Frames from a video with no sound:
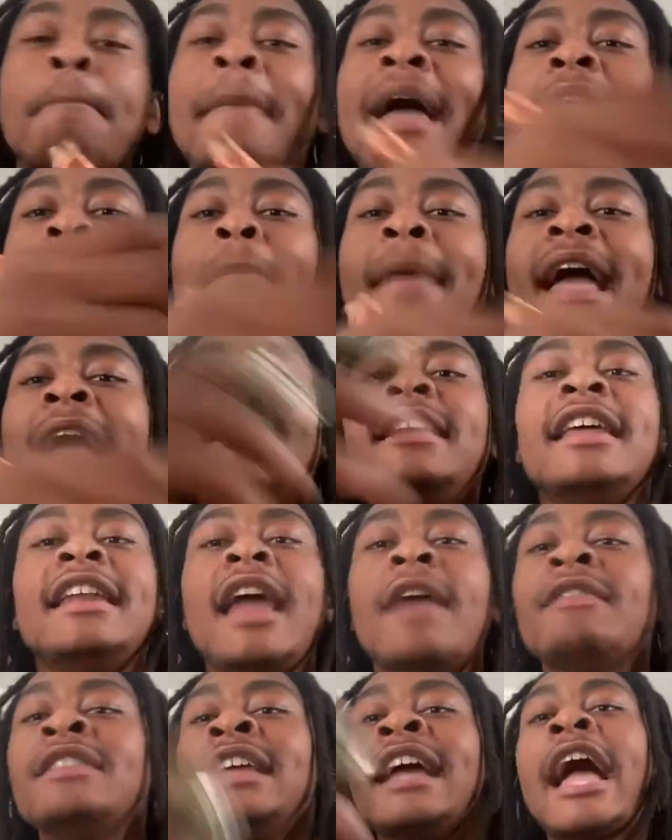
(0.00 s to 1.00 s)
man, man did
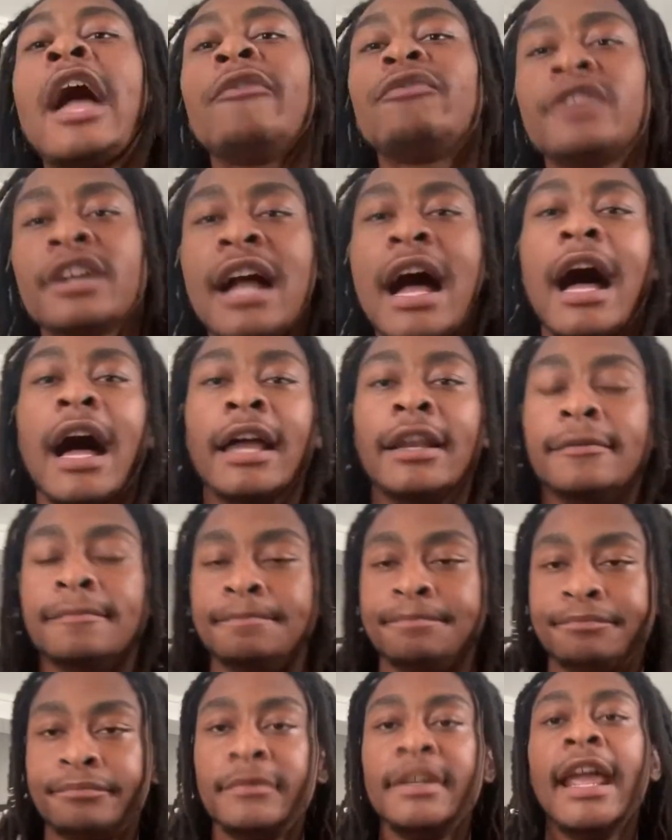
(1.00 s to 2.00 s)
everything after God.
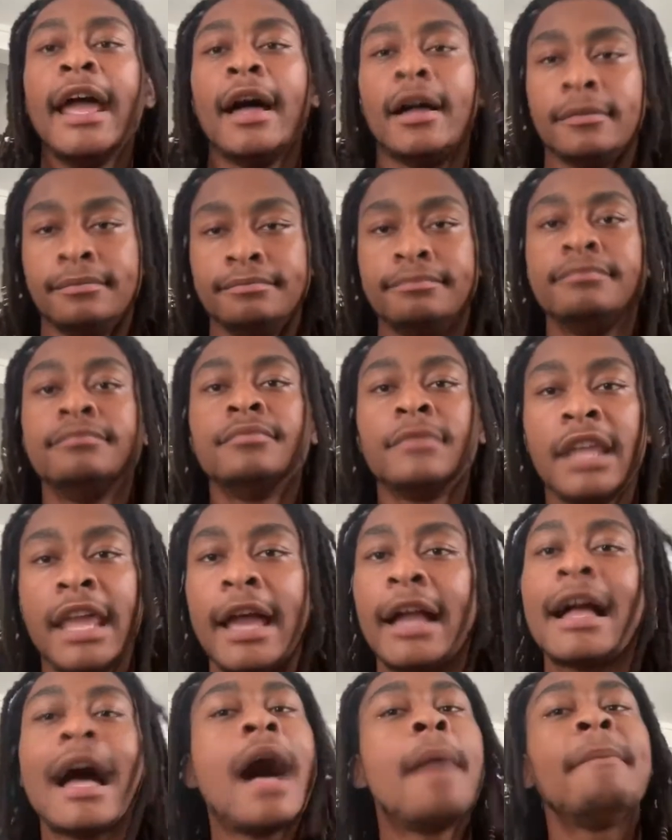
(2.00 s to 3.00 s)
Yeah,
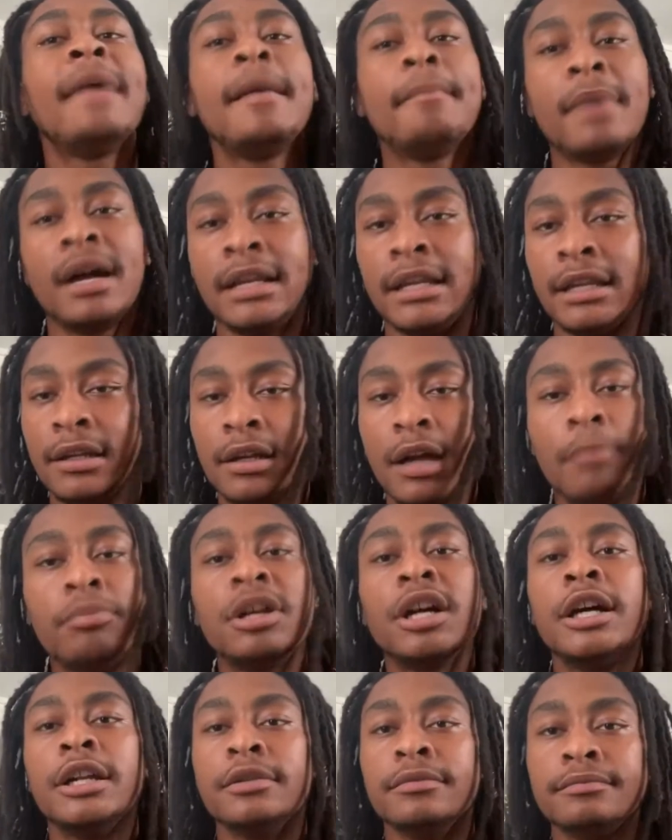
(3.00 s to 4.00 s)
yeah, God made money. I'm
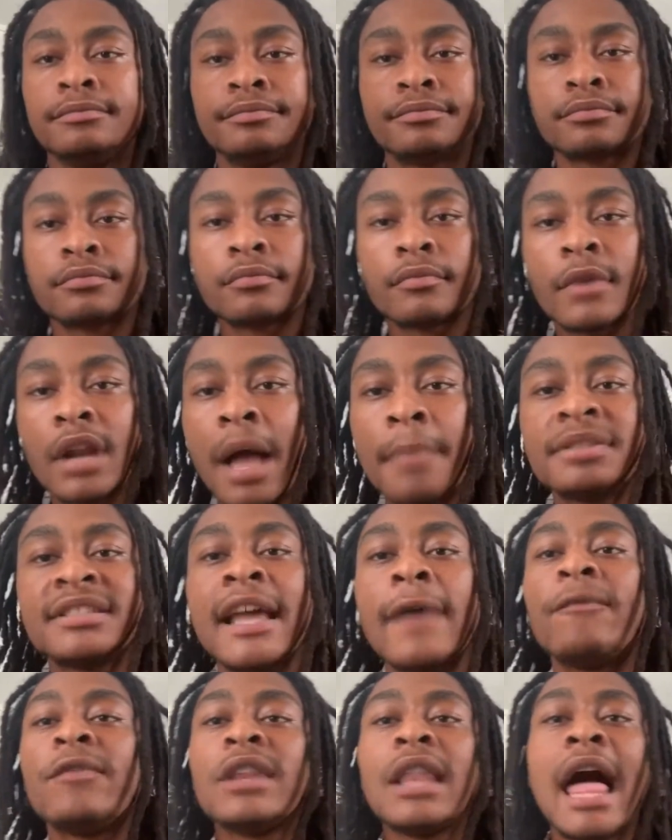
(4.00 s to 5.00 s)
good. I'm
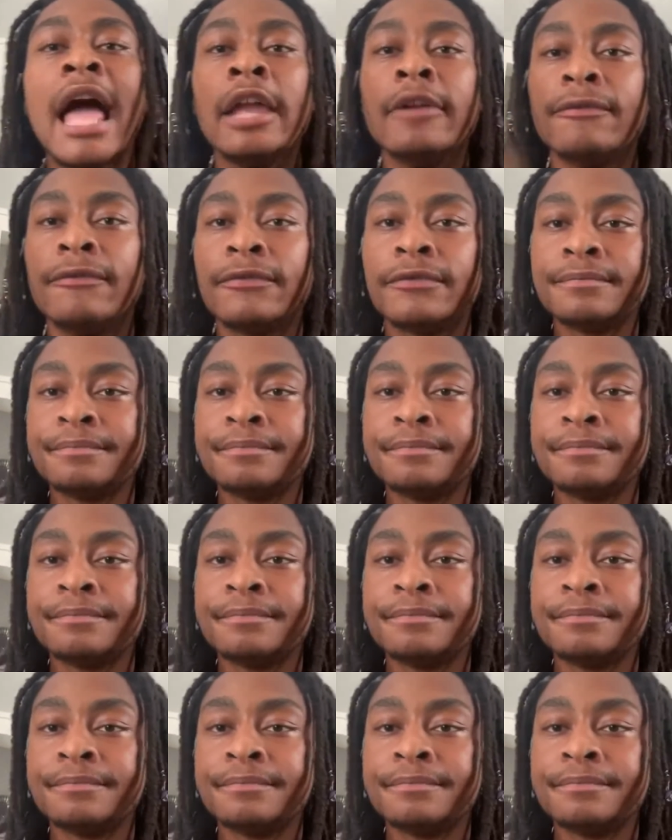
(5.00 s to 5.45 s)
set for life.